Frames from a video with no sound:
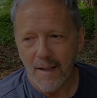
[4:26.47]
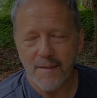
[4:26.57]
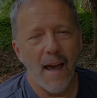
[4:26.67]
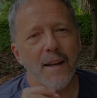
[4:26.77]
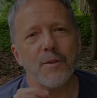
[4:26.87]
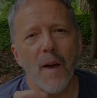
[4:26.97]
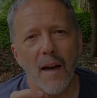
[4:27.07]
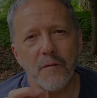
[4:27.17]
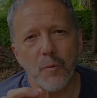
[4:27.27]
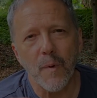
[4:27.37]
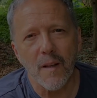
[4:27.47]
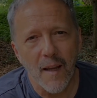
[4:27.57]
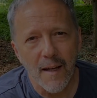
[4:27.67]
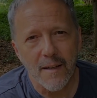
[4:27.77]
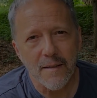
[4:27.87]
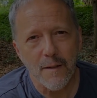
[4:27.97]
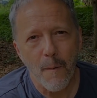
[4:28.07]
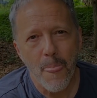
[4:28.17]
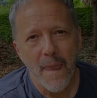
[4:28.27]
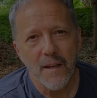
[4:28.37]
Dad, you have to realize,
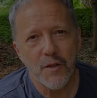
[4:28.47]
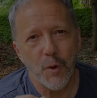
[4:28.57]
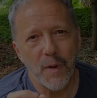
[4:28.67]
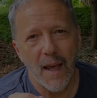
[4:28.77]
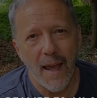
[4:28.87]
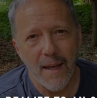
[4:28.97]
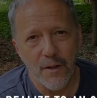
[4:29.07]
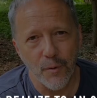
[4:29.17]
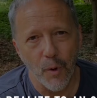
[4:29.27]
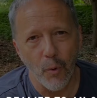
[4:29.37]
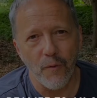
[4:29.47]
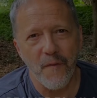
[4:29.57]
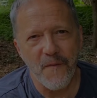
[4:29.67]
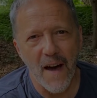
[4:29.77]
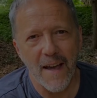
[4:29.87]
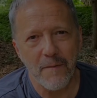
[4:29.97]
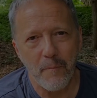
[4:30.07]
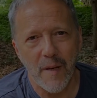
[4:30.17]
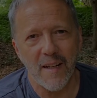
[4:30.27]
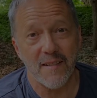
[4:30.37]
to an 8-year-old, 5
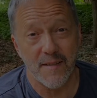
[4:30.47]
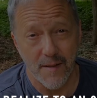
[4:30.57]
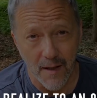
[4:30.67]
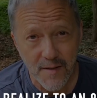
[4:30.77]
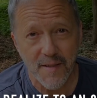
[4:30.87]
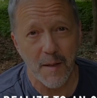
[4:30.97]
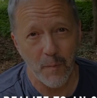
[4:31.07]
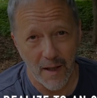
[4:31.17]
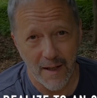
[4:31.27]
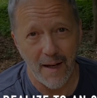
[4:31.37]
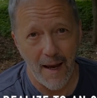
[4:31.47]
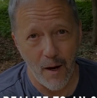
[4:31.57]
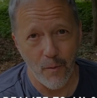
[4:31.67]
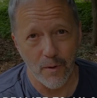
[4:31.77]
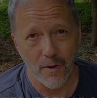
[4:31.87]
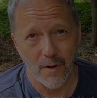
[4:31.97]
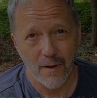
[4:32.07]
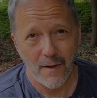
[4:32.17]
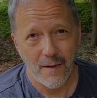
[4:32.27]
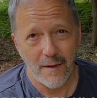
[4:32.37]
minutes does seem like an hour.
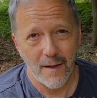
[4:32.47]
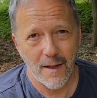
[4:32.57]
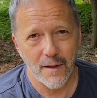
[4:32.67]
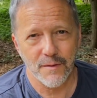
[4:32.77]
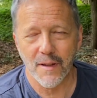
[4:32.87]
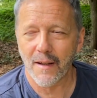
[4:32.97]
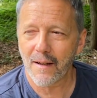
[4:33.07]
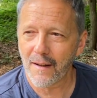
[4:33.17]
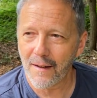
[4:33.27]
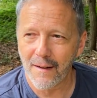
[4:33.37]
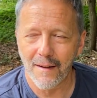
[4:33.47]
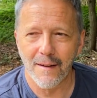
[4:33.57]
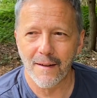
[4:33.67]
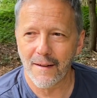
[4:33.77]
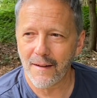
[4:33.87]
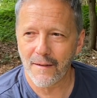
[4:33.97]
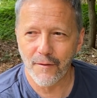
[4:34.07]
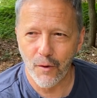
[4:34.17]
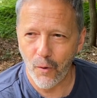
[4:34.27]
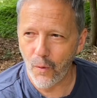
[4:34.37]
And I was like,
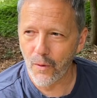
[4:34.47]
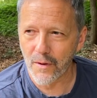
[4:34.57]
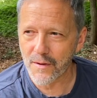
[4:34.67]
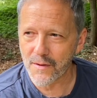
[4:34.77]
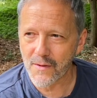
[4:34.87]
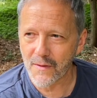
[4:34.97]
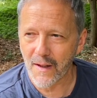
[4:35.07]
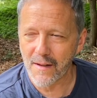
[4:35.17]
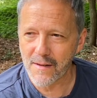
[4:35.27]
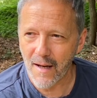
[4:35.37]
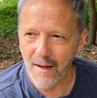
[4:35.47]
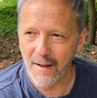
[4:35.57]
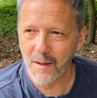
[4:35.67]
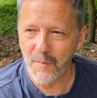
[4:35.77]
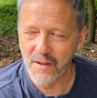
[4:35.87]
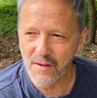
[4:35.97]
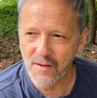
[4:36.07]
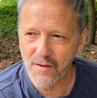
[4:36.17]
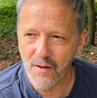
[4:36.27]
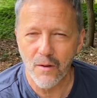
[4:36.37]
of course, like time is
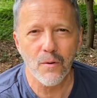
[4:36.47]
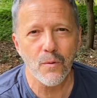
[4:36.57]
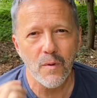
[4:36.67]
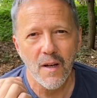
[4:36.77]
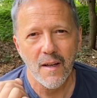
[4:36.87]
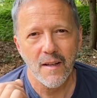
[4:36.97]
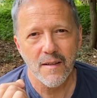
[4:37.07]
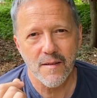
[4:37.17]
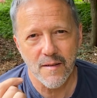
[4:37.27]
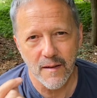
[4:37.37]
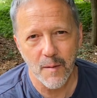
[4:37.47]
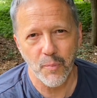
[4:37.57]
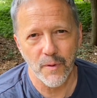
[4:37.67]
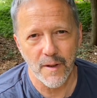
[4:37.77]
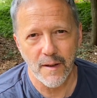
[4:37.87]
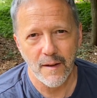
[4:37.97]
so slippery.